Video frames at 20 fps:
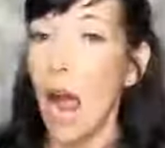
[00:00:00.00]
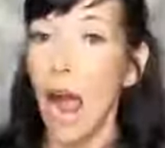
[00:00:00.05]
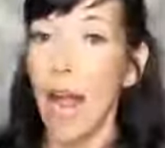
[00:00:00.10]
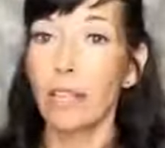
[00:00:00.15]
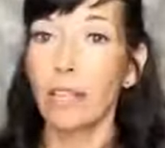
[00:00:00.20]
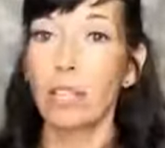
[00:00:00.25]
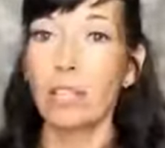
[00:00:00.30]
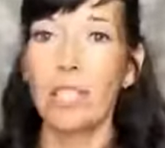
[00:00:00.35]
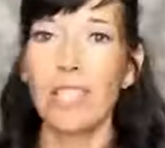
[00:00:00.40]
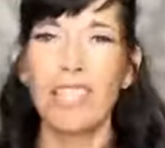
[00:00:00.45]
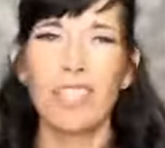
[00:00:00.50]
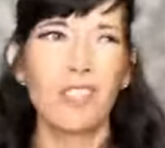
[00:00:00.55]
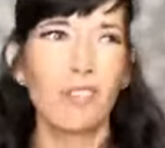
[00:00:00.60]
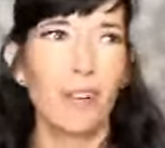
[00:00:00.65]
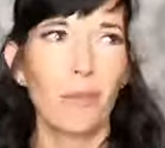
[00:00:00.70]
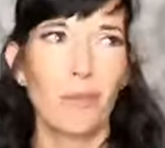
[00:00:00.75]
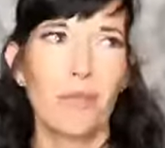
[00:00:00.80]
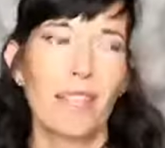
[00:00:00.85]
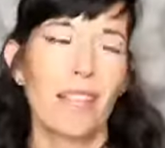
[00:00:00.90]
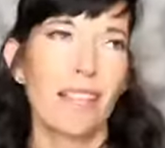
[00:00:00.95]
I learned this
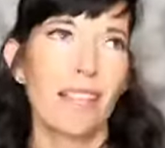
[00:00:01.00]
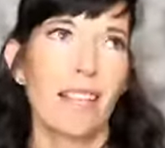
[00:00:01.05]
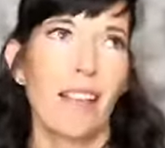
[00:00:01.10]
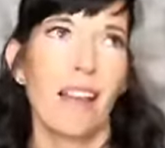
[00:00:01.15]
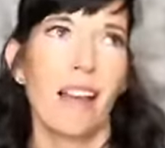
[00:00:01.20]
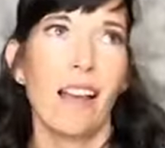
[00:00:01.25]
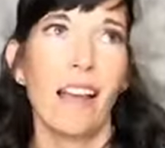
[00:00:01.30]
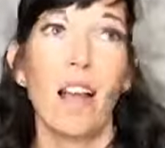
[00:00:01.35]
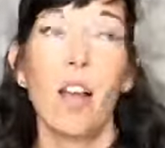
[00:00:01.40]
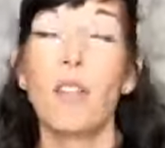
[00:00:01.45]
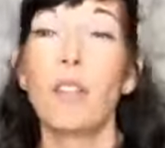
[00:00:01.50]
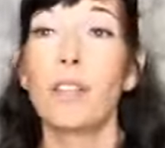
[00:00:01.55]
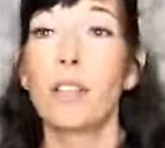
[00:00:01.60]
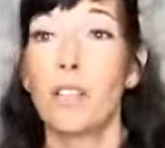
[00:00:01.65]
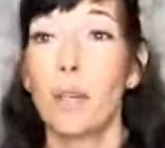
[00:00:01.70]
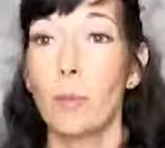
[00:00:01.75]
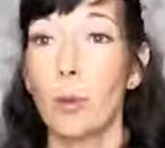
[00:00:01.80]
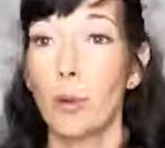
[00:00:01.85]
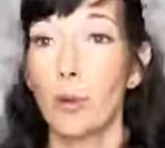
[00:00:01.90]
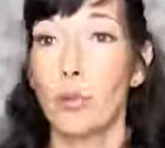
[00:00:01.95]
from this health
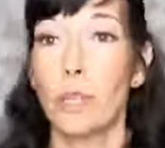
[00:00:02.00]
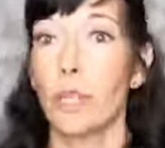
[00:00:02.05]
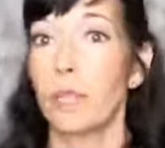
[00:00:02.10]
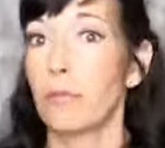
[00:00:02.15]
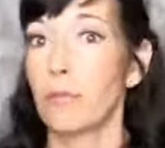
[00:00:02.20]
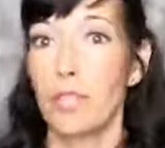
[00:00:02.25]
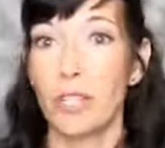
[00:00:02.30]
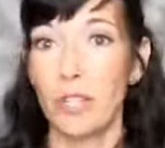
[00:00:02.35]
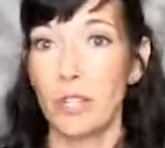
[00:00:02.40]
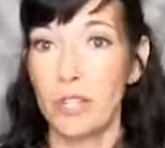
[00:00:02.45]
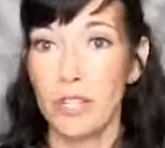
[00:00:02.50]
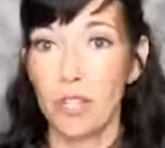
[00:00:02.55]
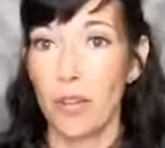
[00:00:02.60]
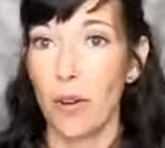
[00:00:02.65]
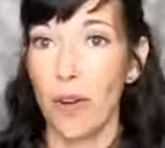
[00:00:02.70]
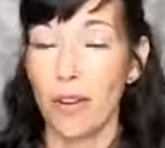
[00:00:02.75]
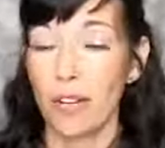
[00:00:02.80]
club owner years ago.